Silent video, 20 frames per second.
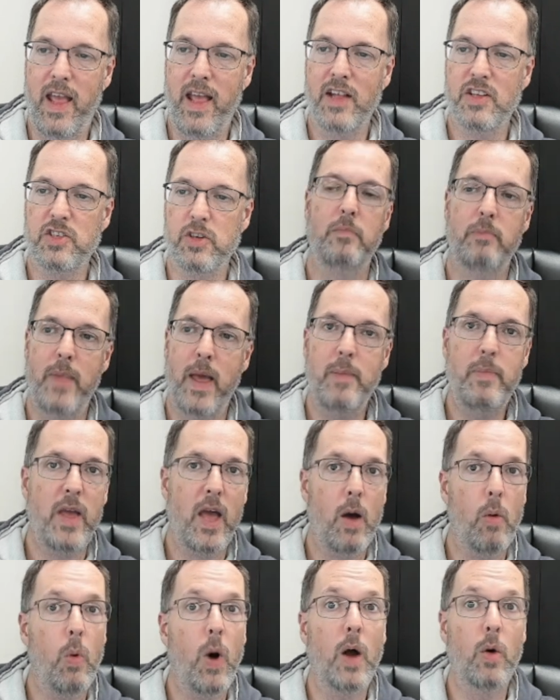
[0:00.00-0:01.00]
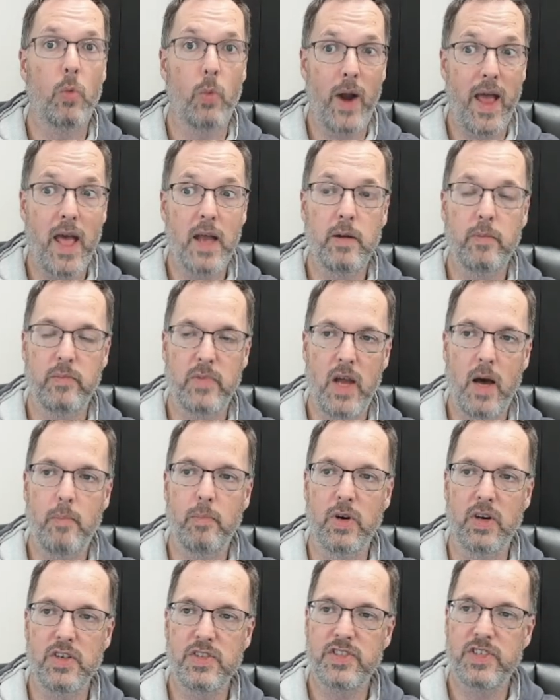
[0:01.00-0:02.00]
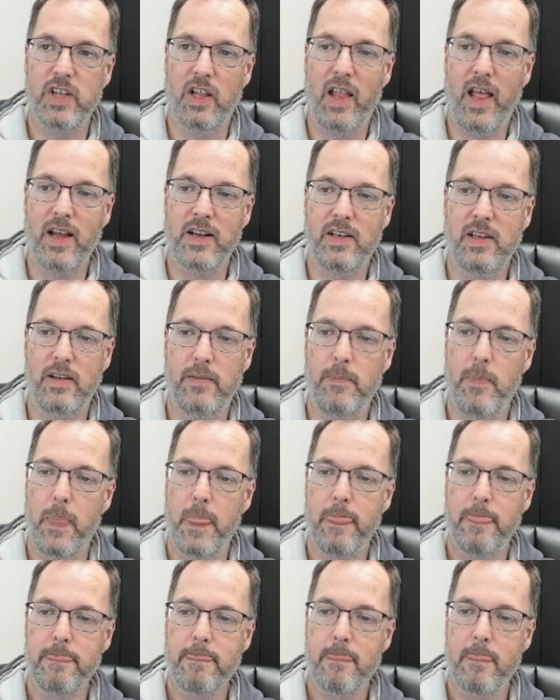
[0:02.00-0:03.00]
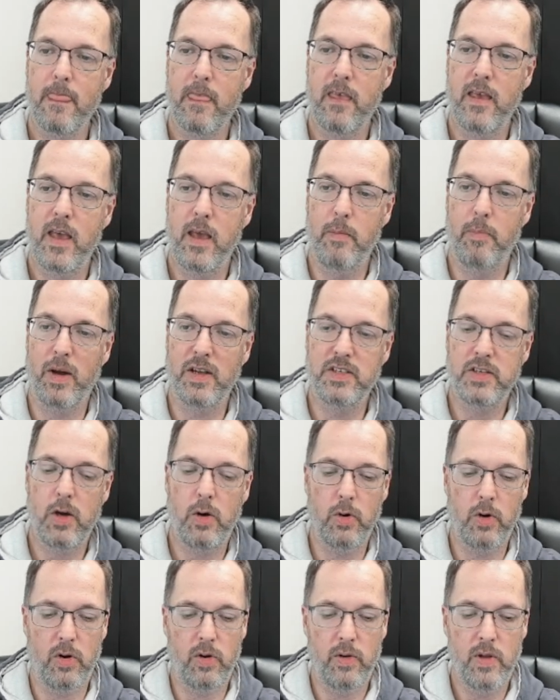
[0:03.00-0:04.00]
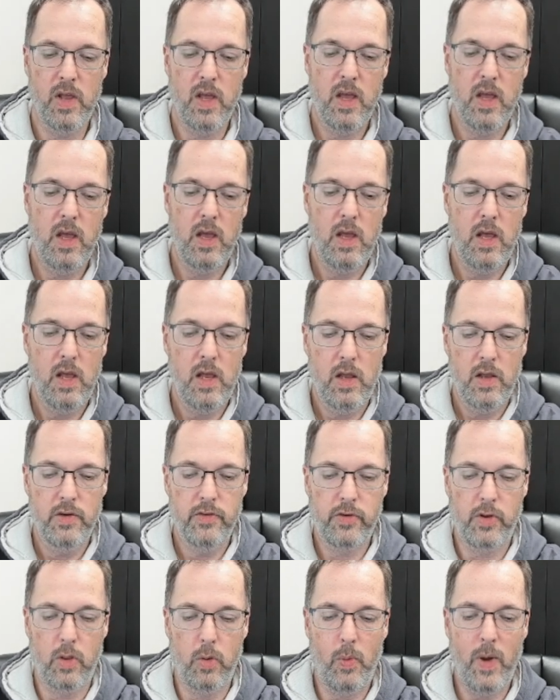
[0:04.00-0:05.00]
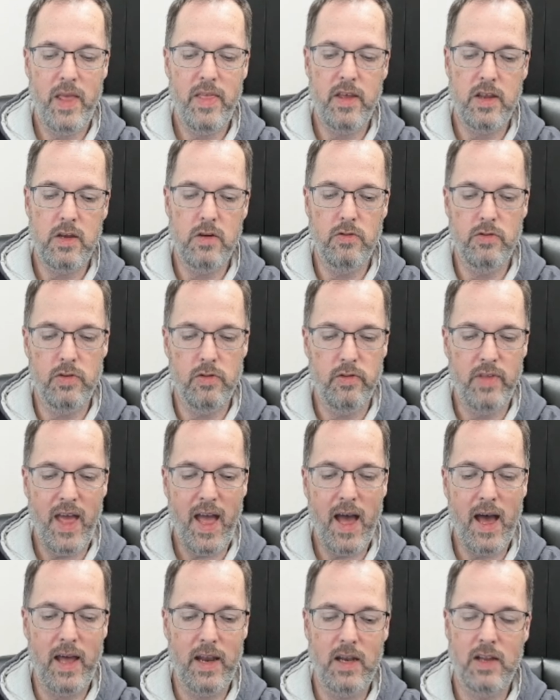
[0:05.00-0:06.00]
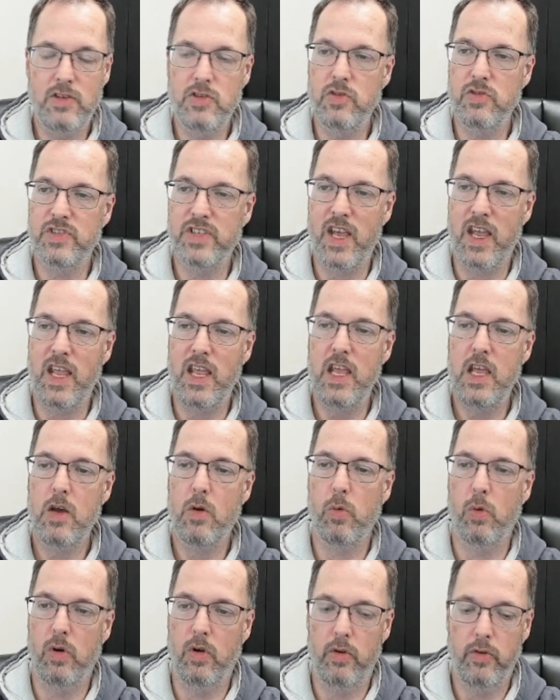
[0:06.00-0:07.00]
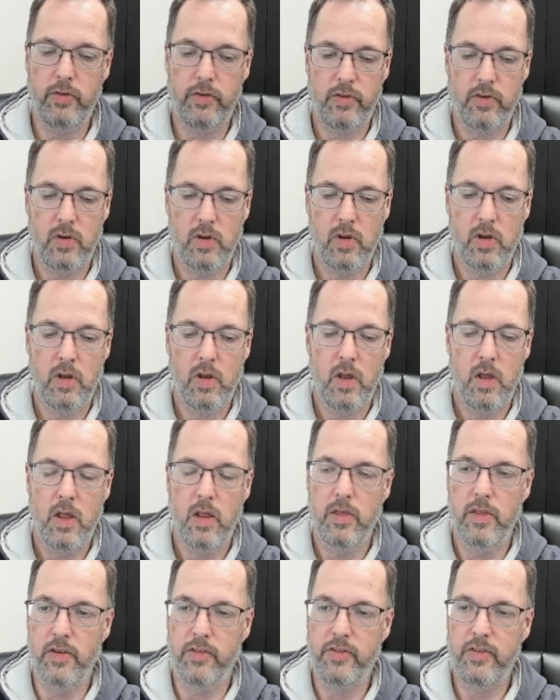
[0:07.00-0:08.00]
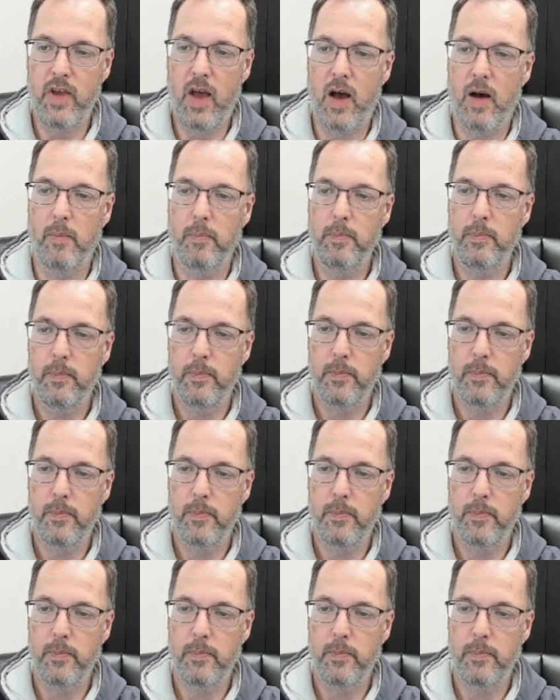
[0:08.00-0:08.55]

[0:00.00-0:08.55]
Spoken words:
answer. Maybe I want random numbers selected in my total. So the way that you do that is you say equals the sum,